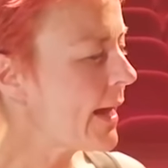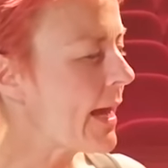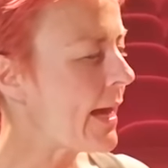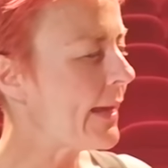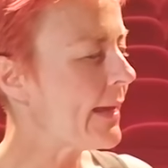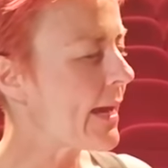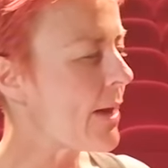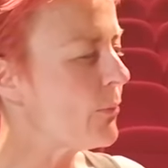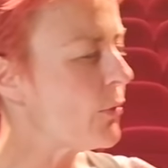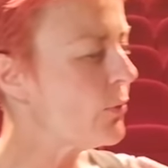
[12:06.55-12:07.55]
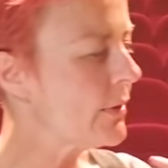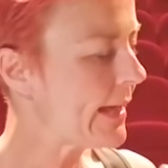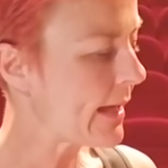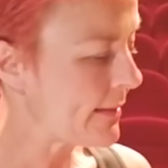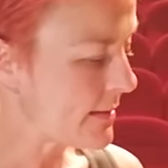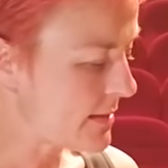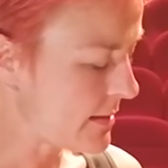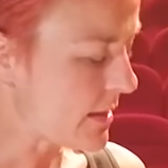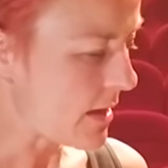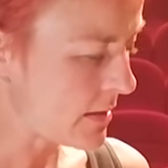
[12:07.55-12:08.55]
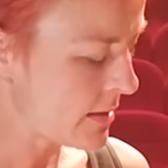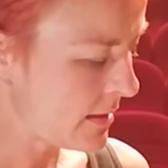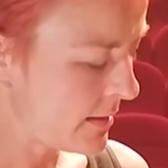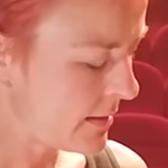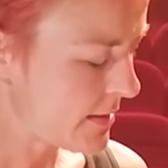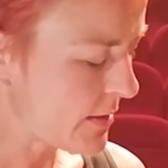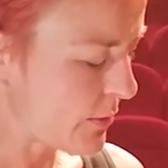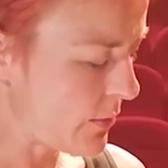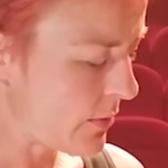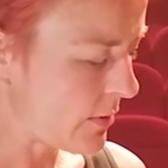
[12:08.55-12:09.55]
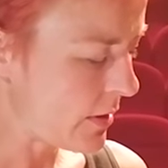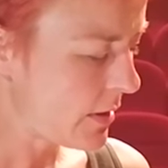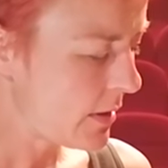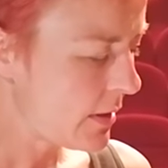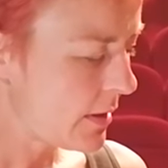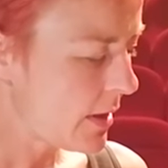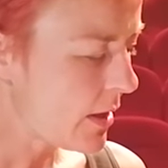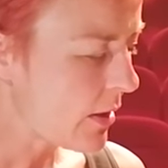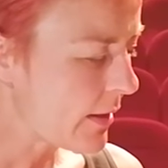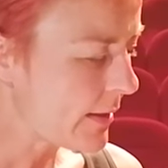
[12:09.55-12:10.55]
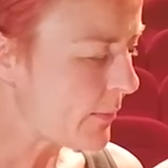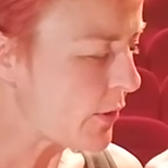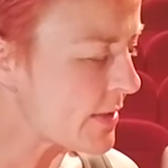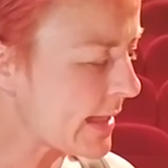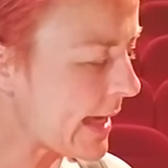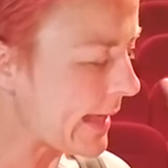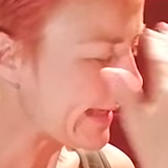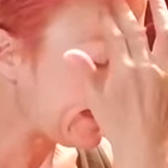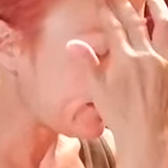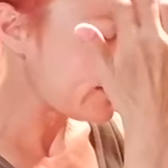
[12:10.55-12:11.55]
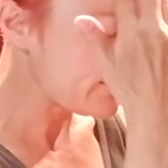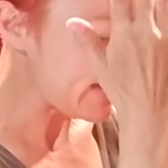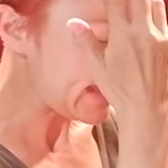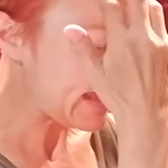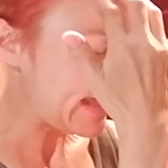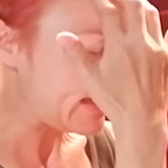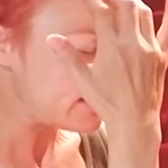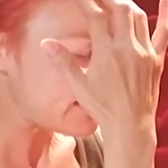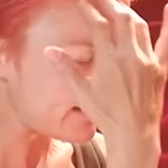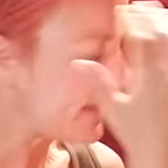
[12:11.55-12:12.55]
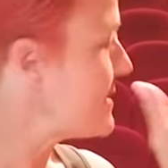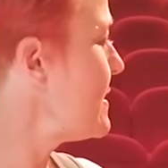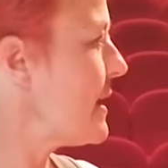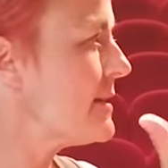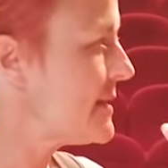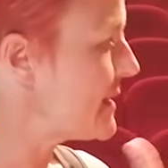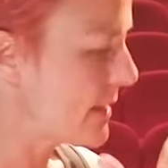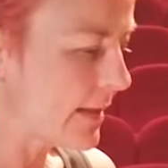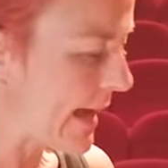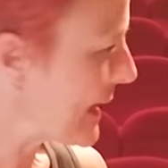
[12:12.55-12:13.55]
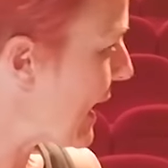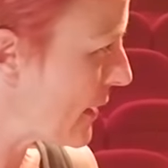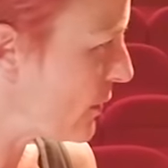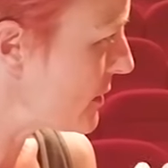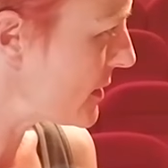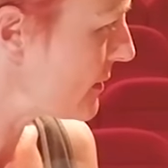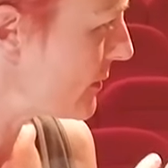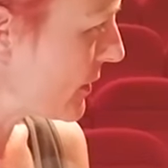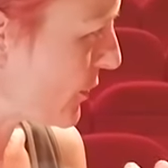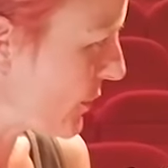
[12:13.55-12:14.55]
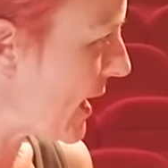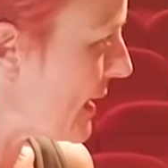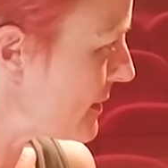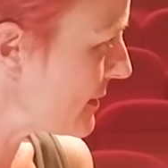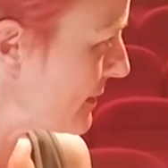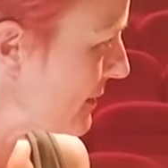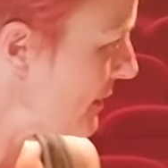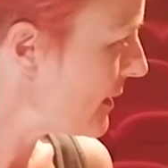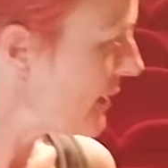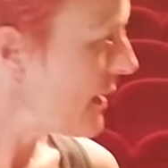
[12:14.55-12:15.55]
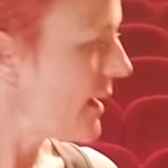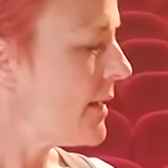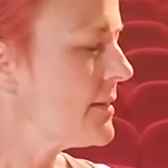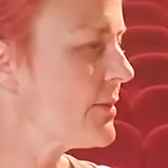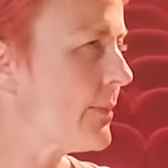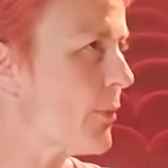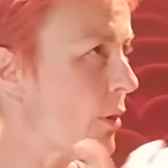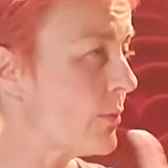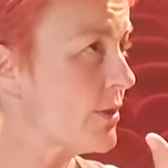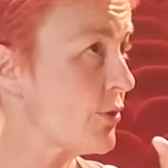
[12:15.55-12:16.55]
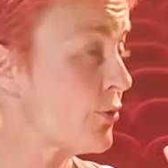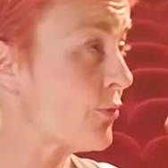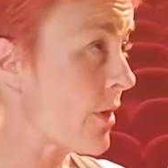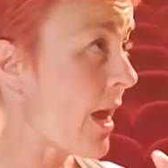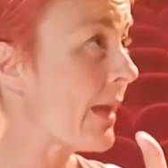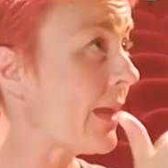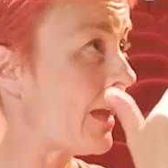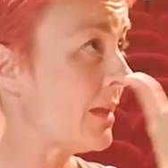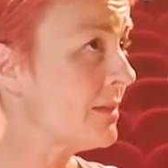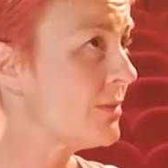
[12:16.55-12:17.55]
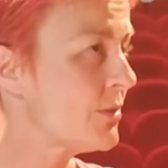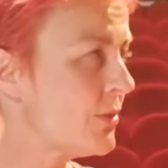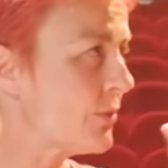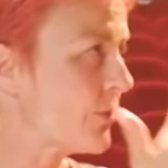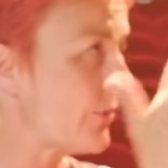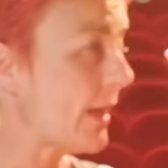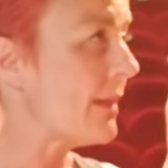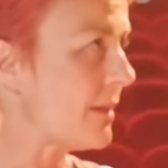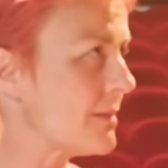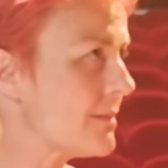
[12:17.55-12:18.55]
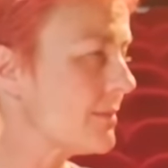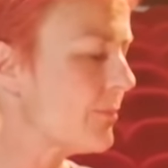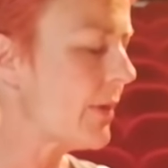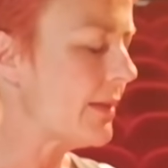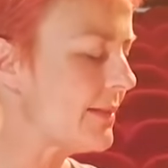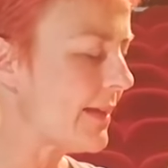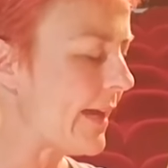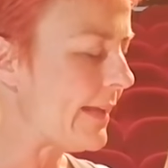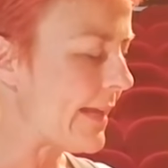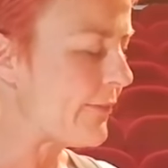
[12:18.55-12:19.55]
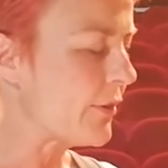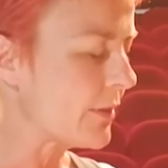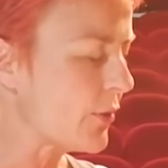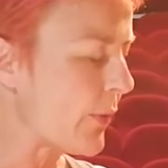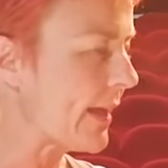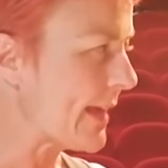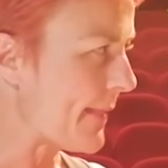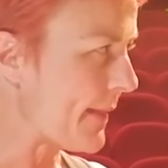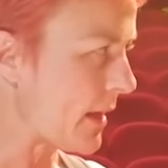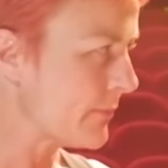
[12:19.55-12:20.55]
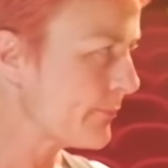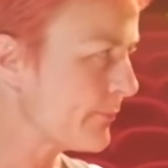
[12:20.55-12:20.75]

I am only at the start. So the music I hear in my head is still I cannot create. So I'm always trying to create this, but I never quite get there.